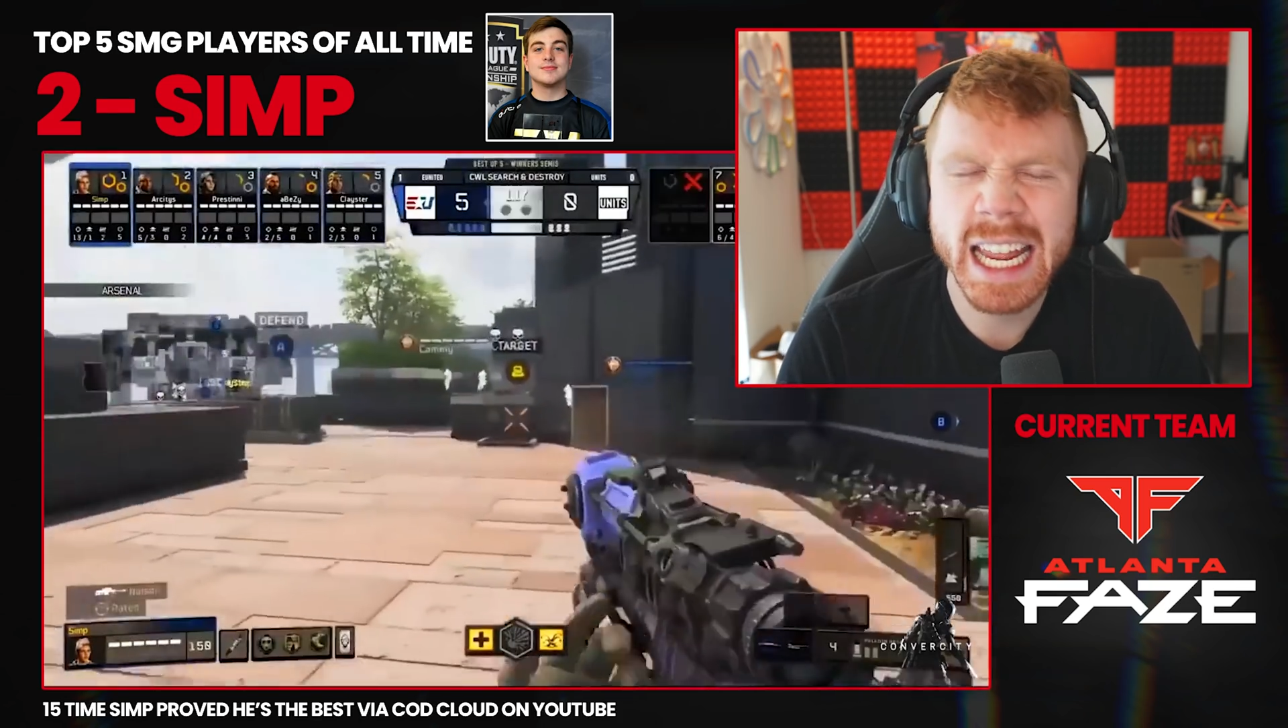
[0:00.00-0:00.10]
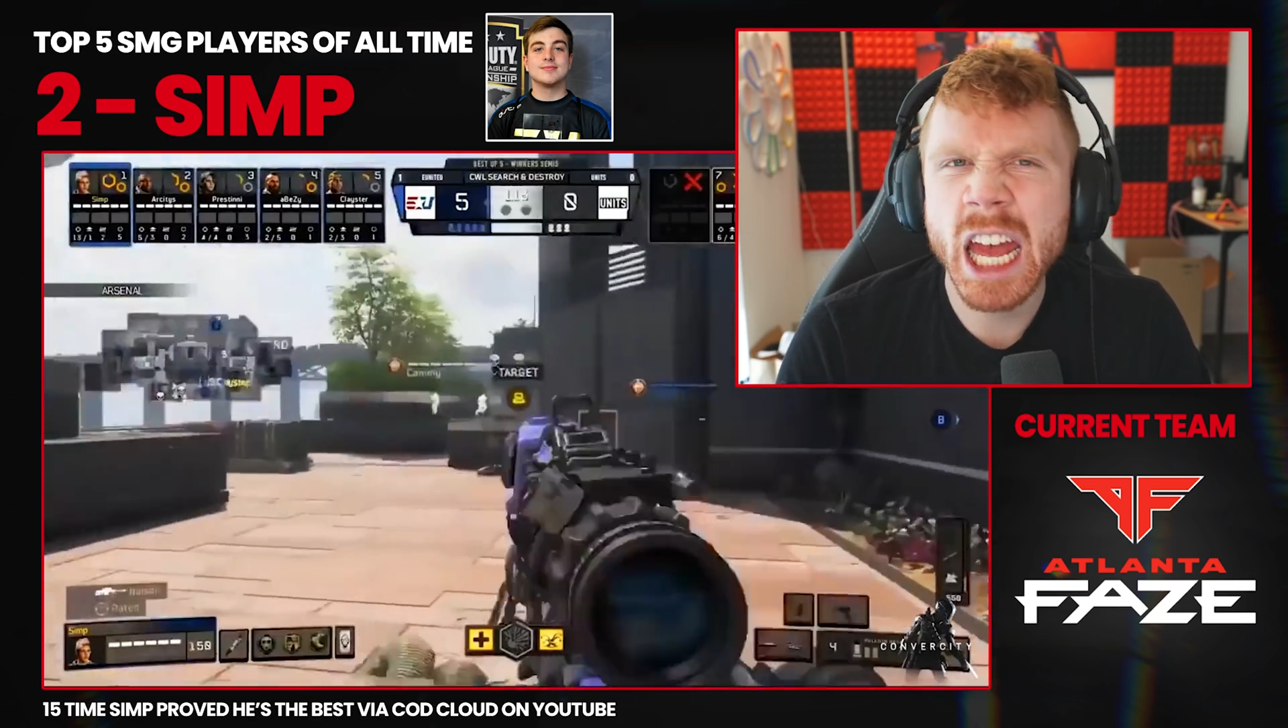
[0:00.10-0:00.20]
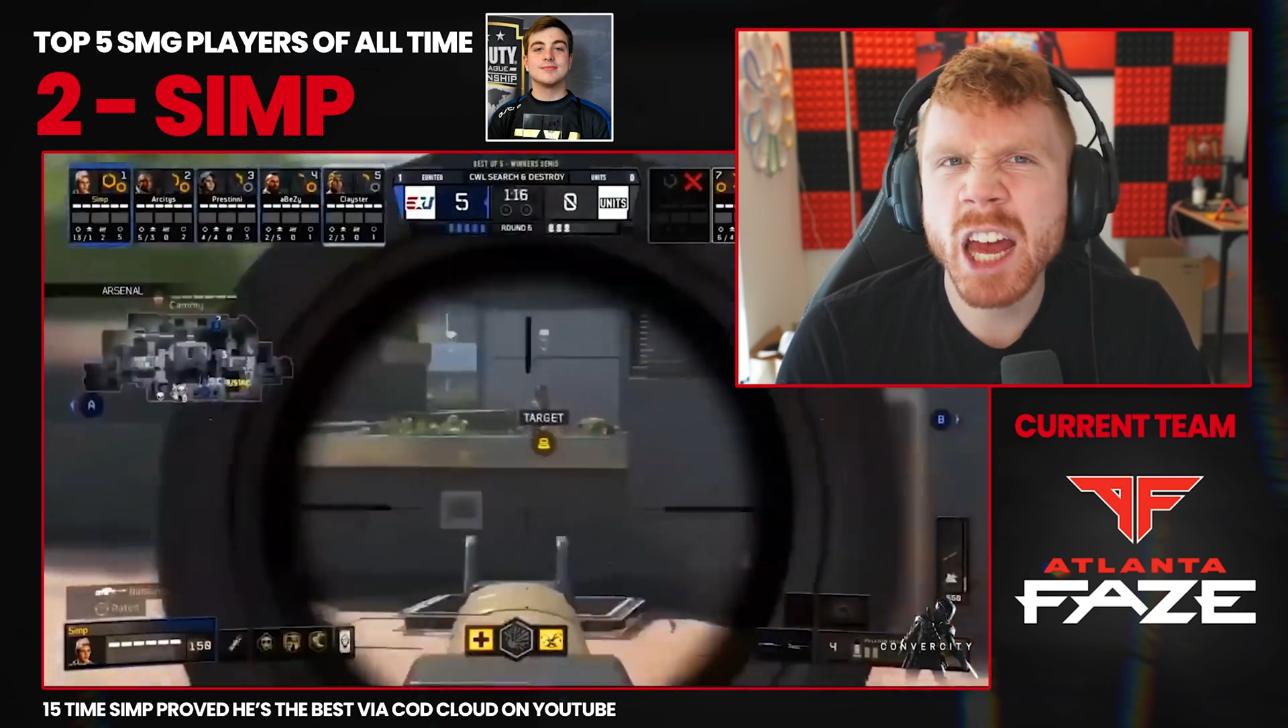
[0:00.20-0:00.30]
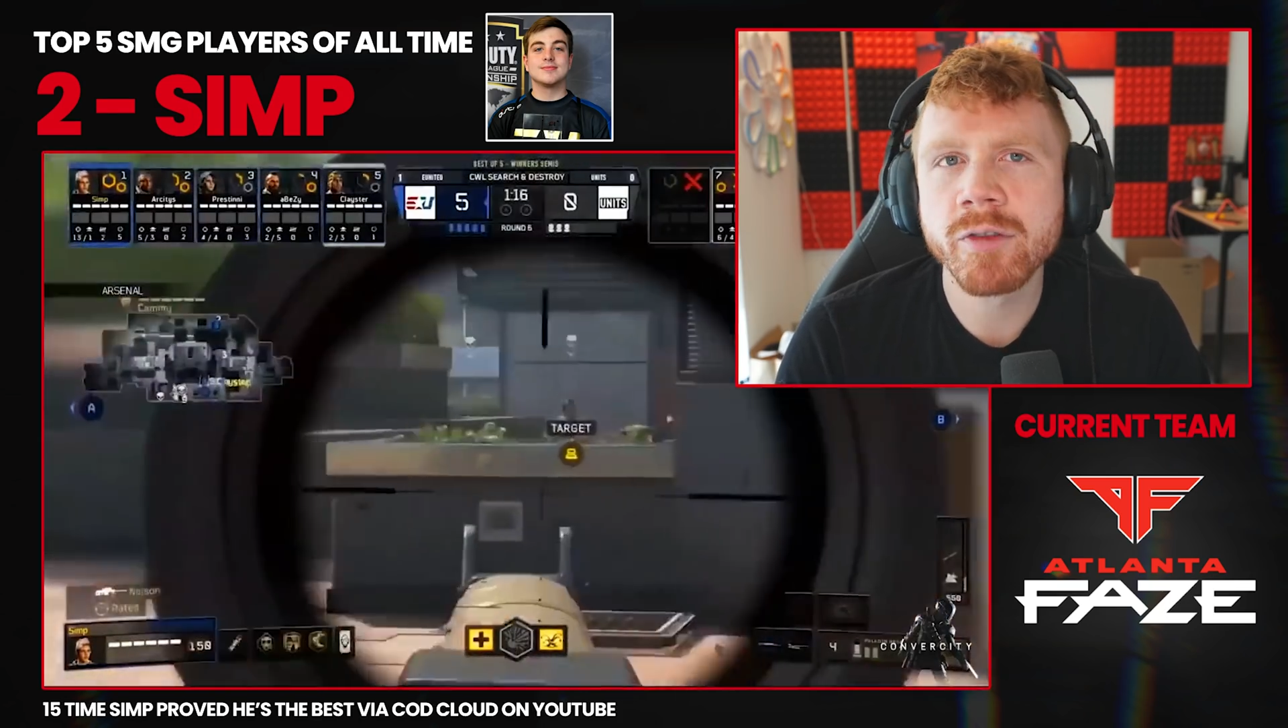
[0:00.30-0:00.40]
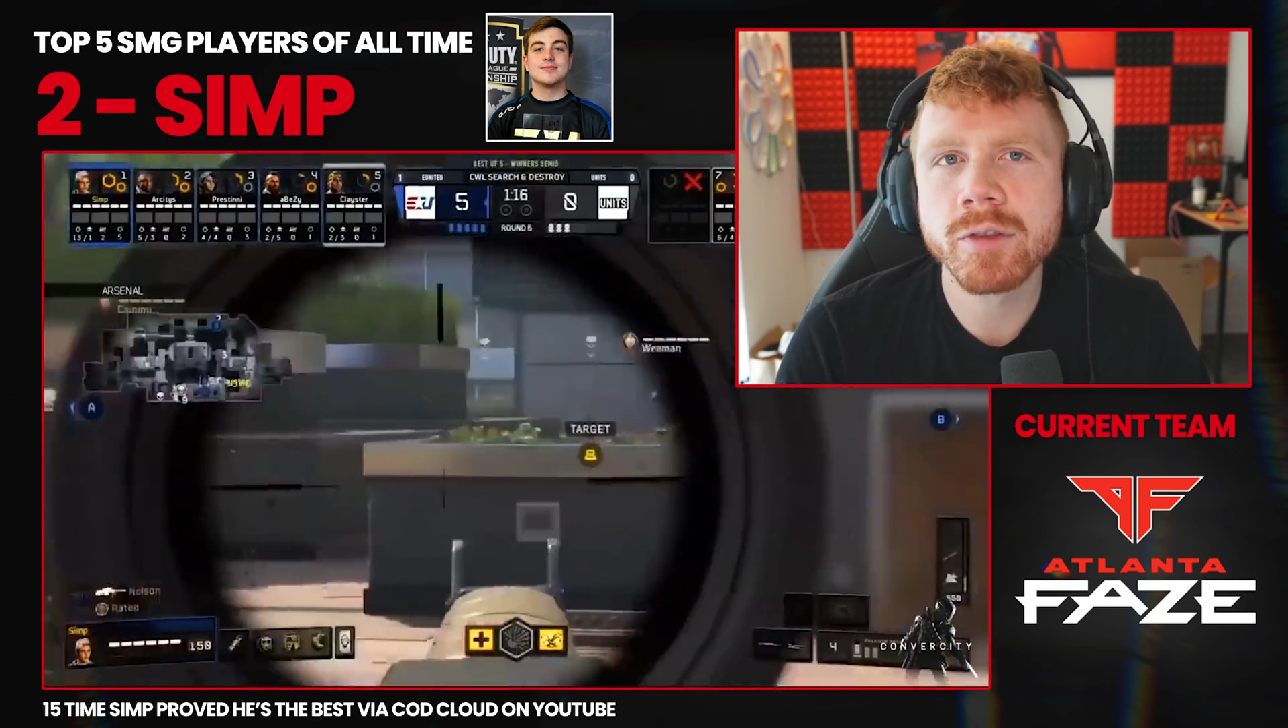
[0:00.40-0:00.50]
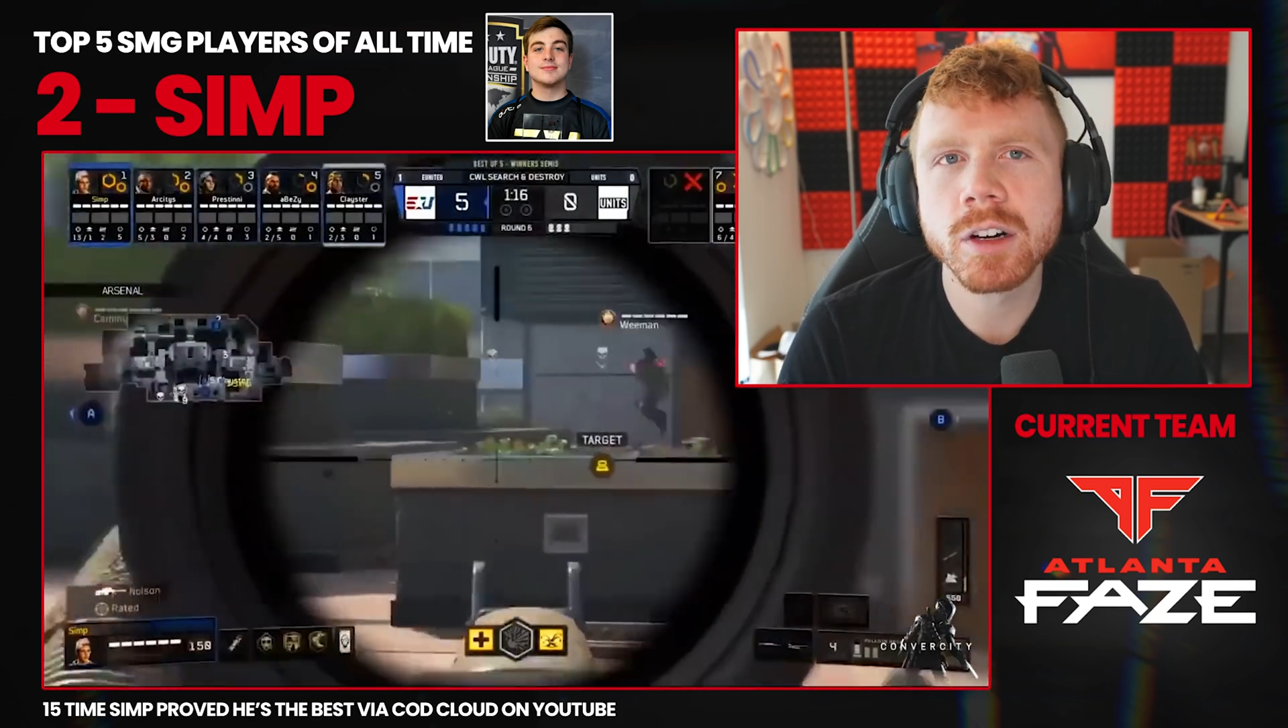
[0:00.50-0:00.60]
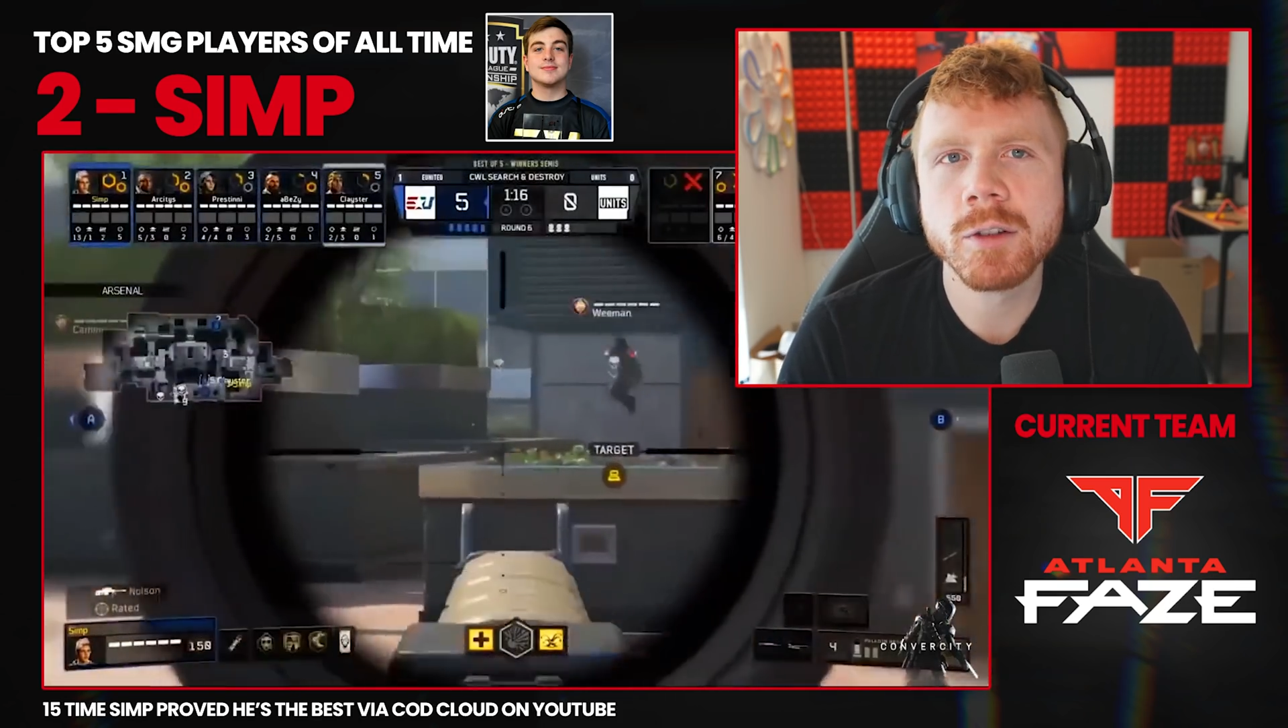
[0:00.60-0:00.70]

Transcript: half